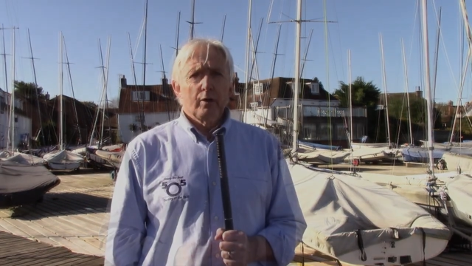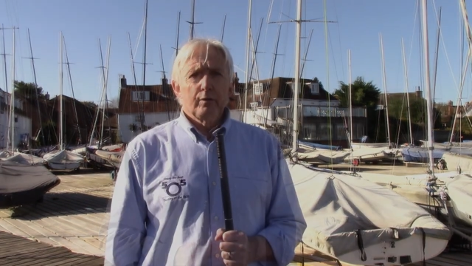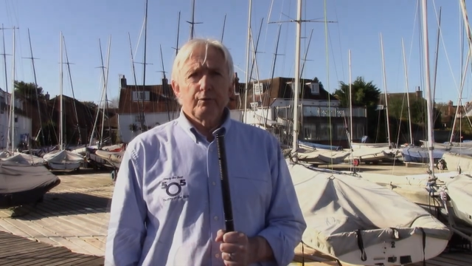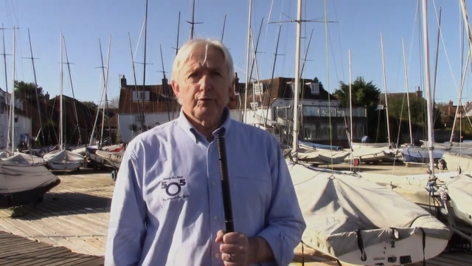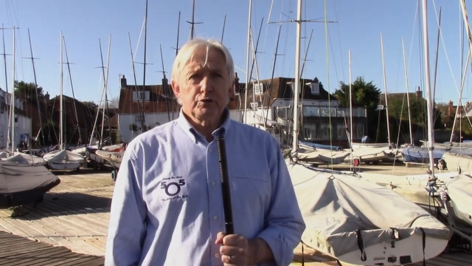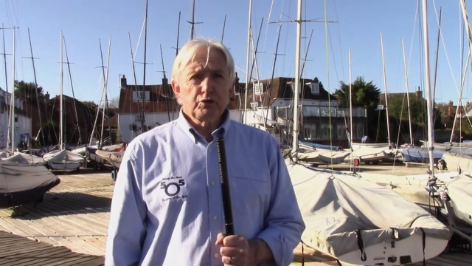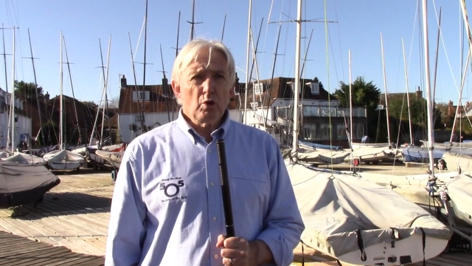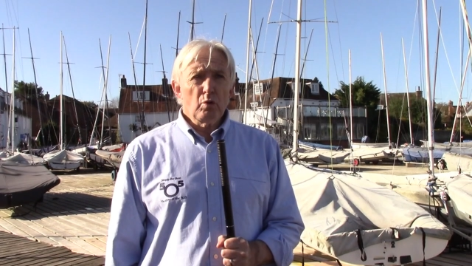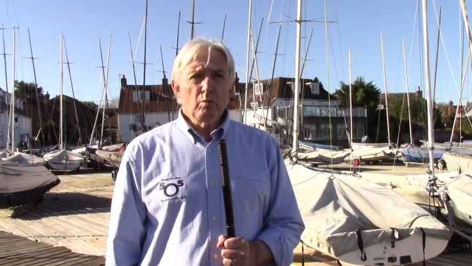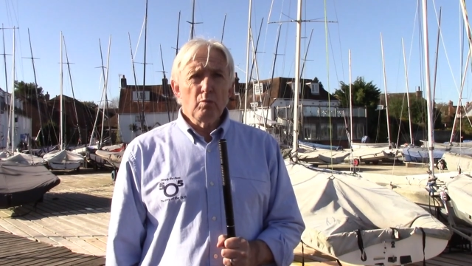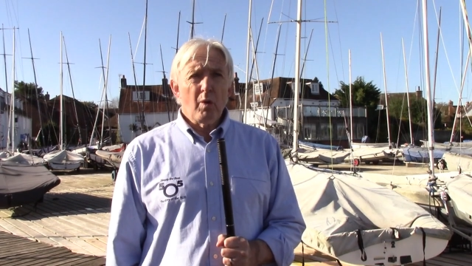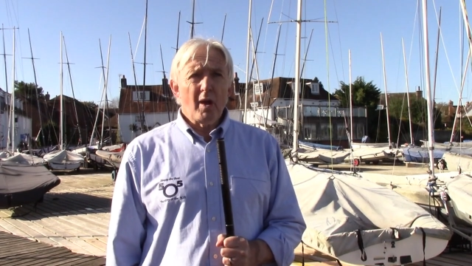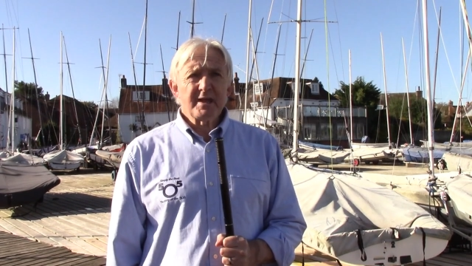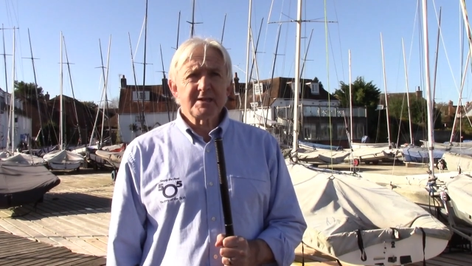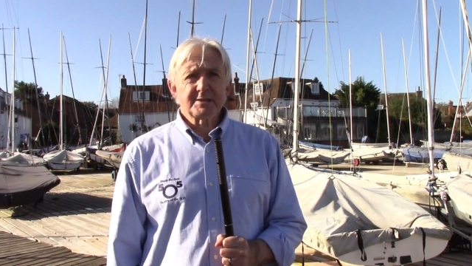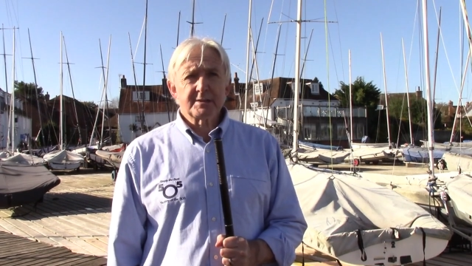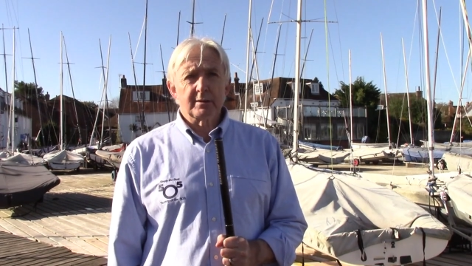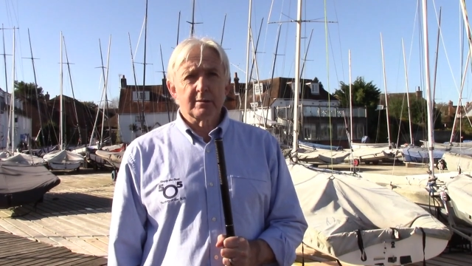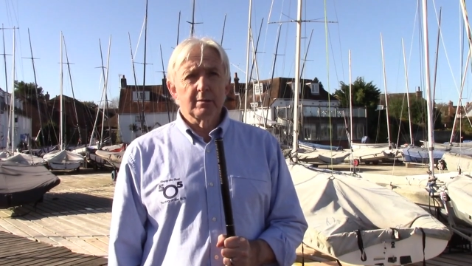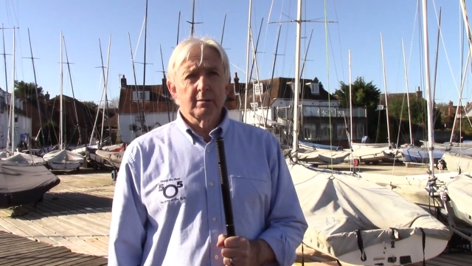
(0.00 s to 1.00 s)
For John
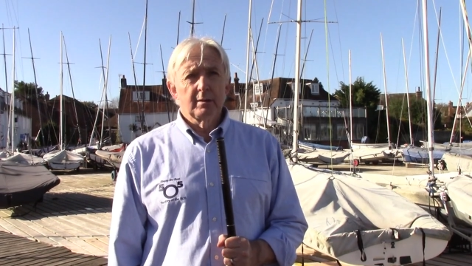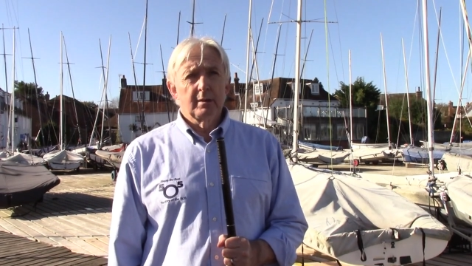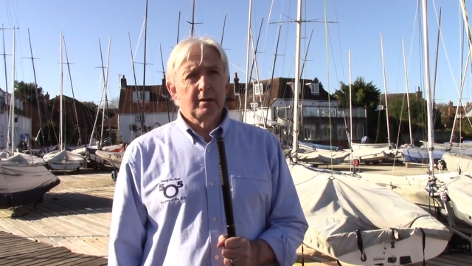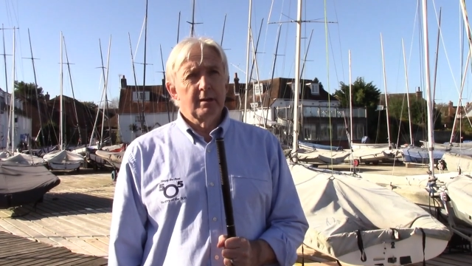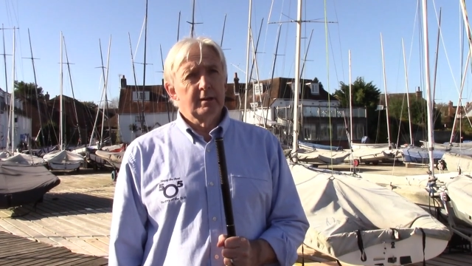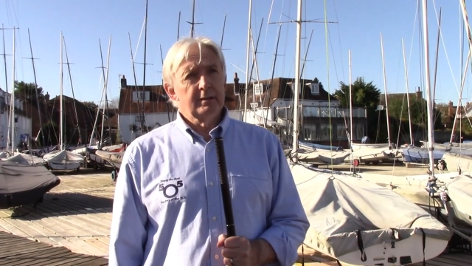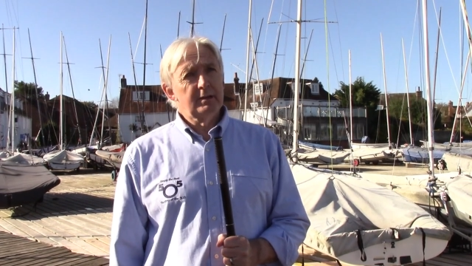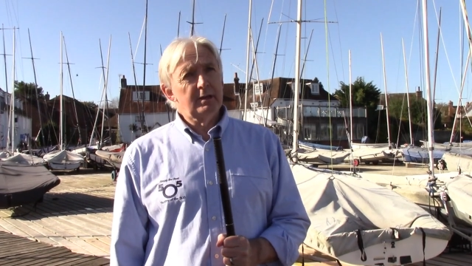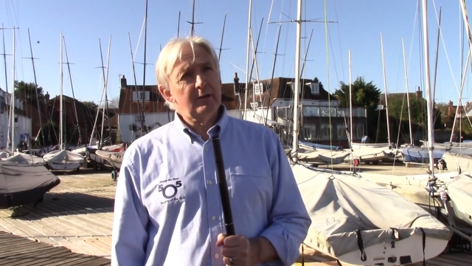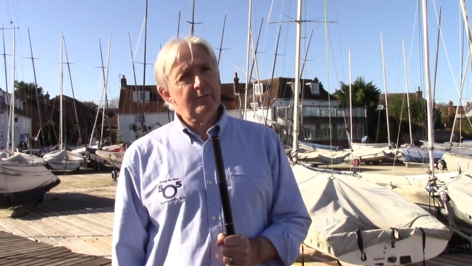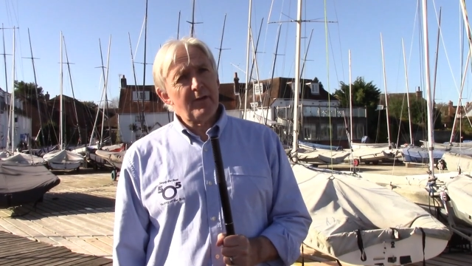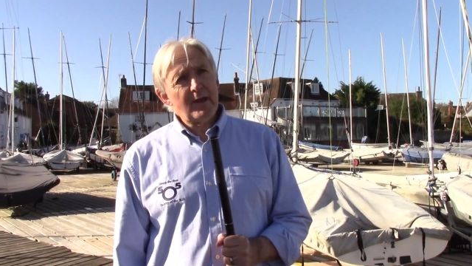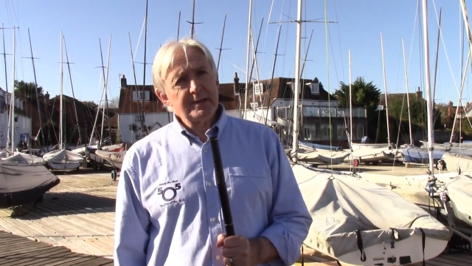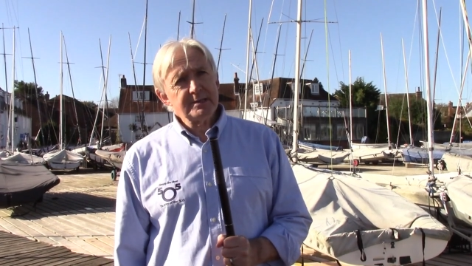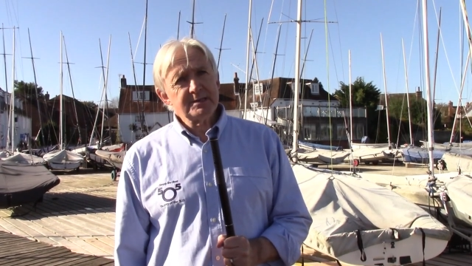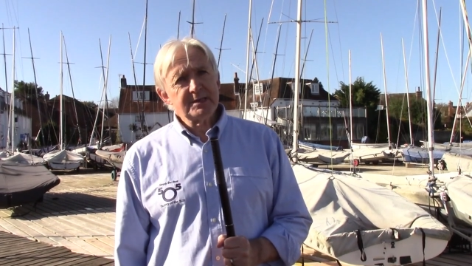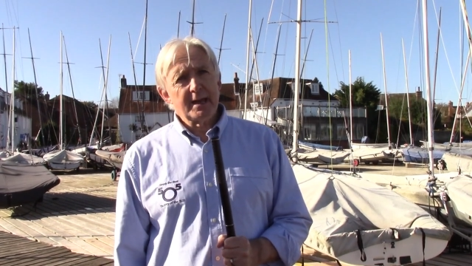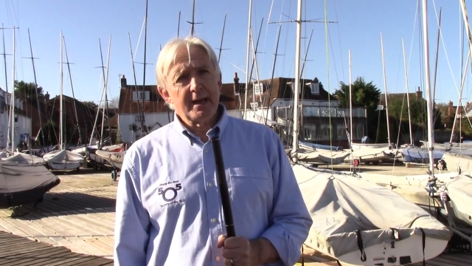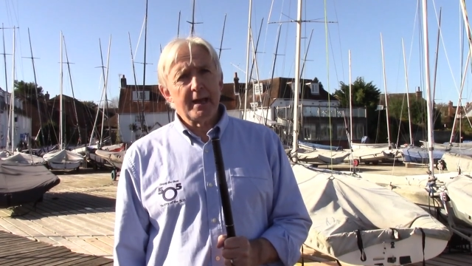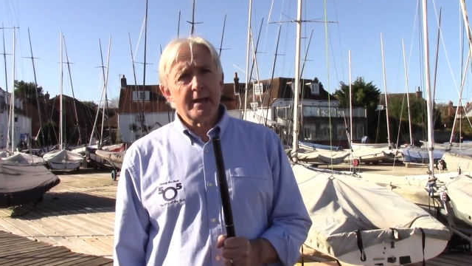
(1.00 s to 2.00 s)
Westell, the
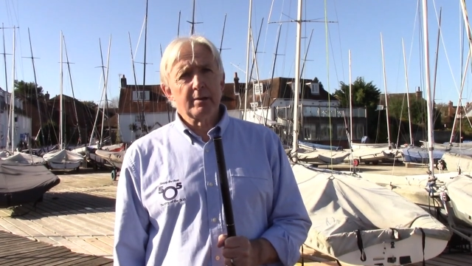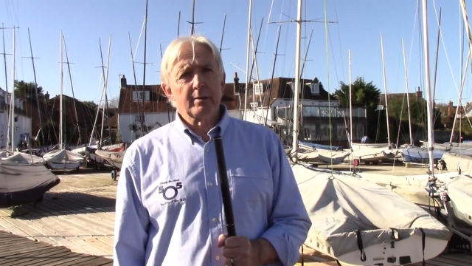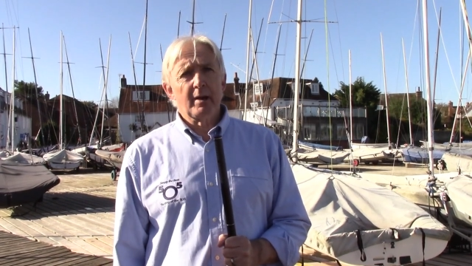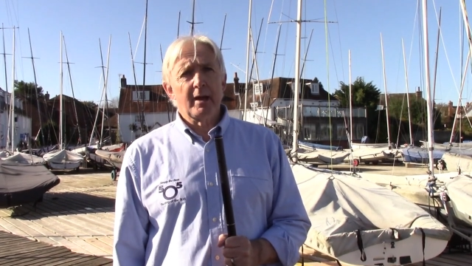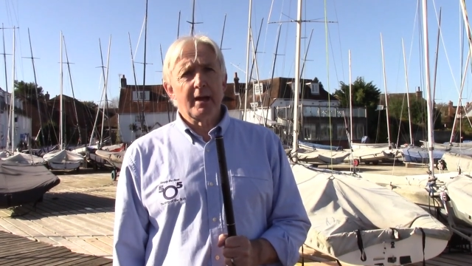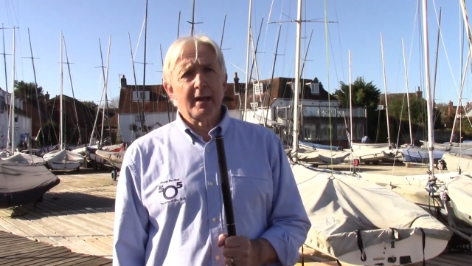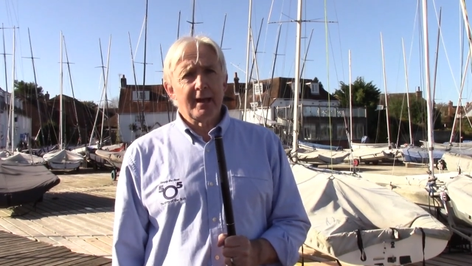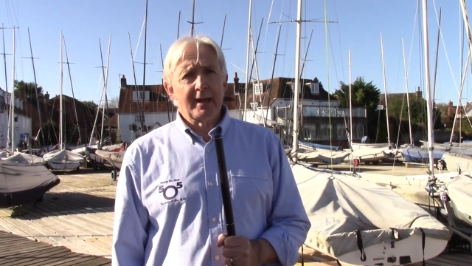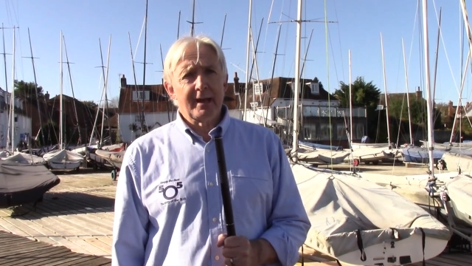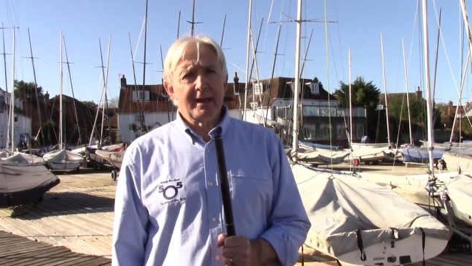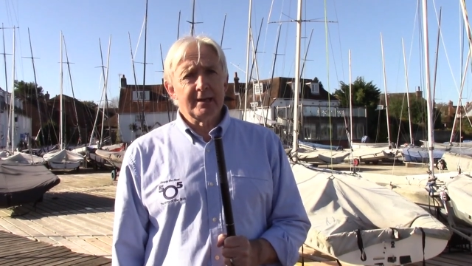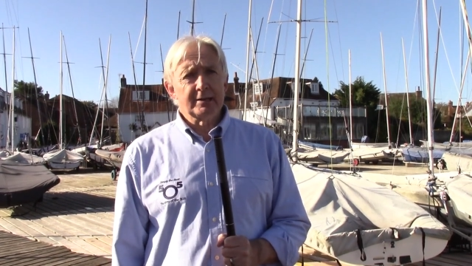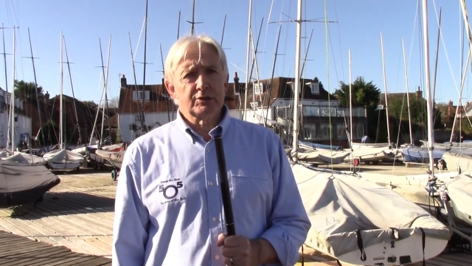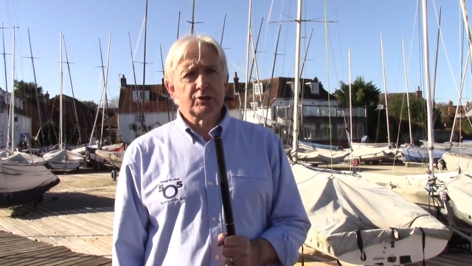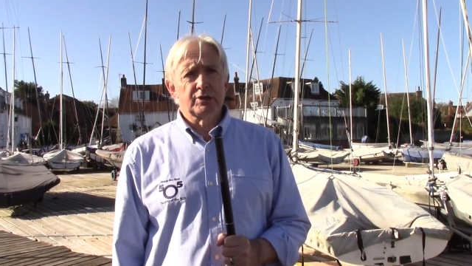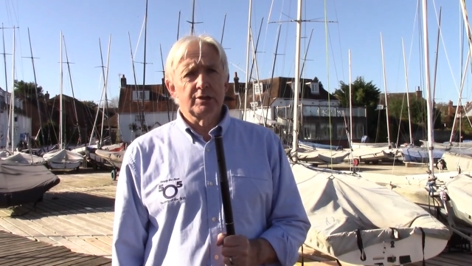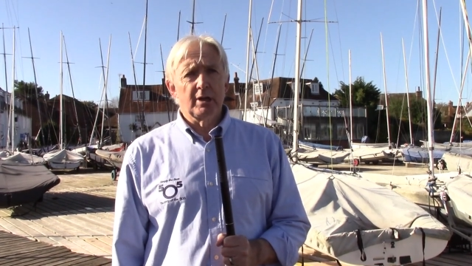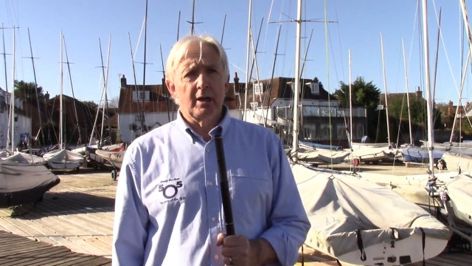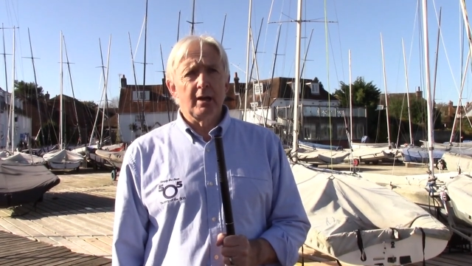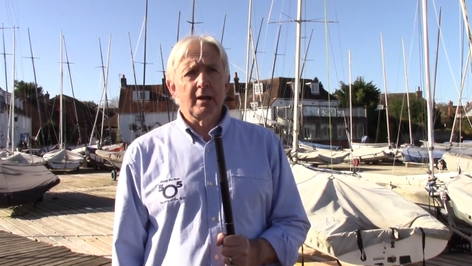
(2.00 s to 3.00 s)
events here at
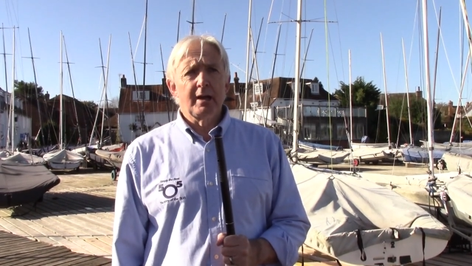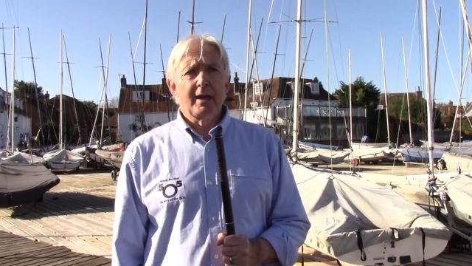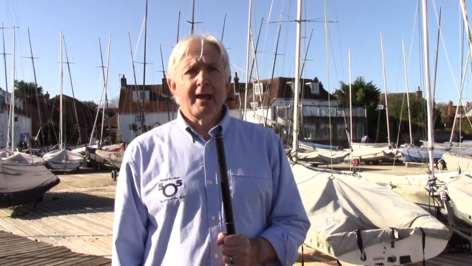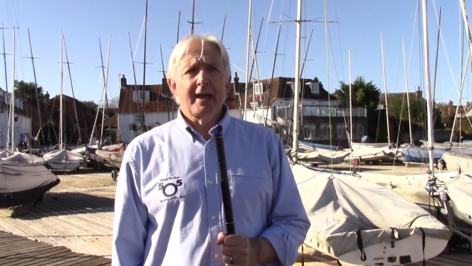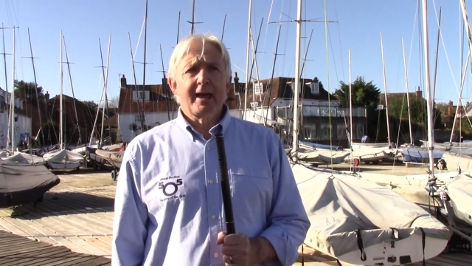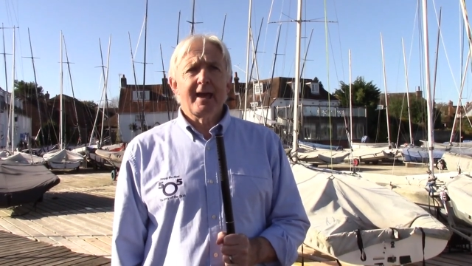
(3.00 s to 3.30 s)
Itchenor